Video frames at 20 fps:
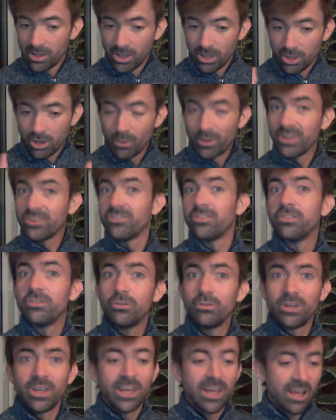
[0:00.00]
Going into the
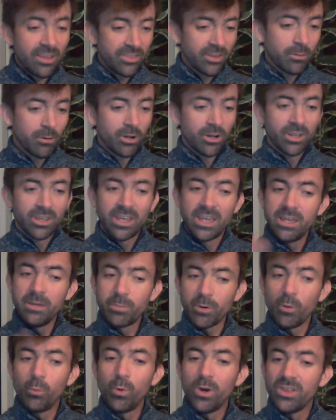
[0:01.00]
new year, I think we're going to
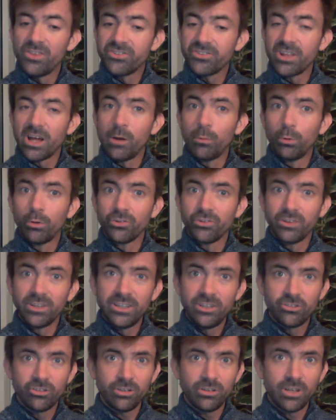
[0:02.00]
keep with Star Wars
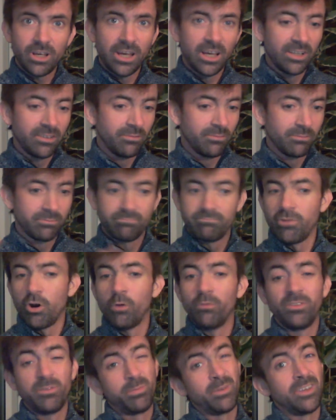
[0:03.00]
Legion and
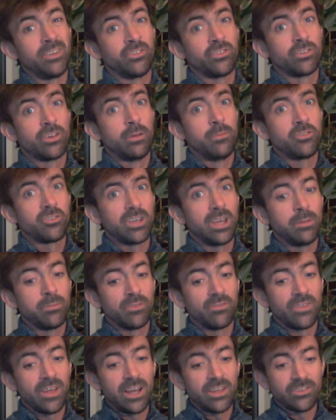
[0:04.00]
hopefully playing skirmish games
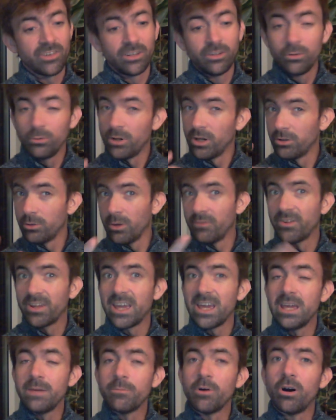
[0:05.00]
of that. I do have a
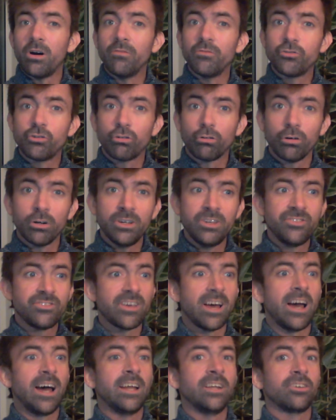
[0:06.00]
game of
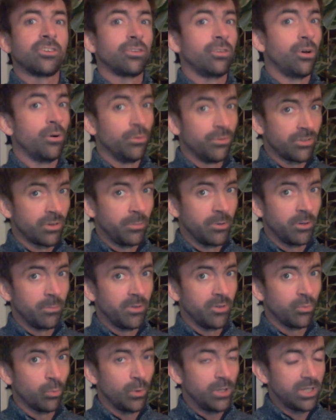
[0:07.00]
droids and clones coming up
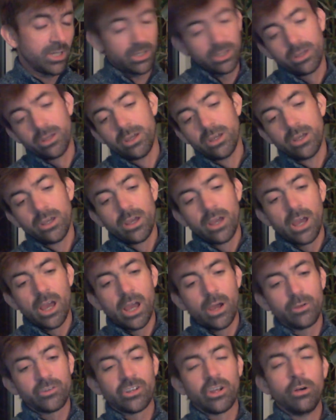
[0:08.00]
this week,
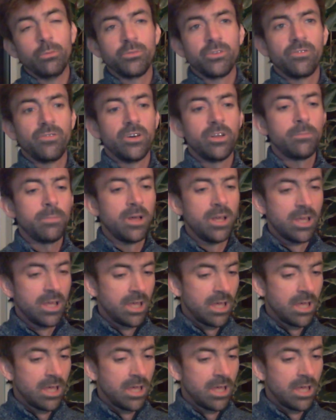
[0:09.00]
which I hope to film.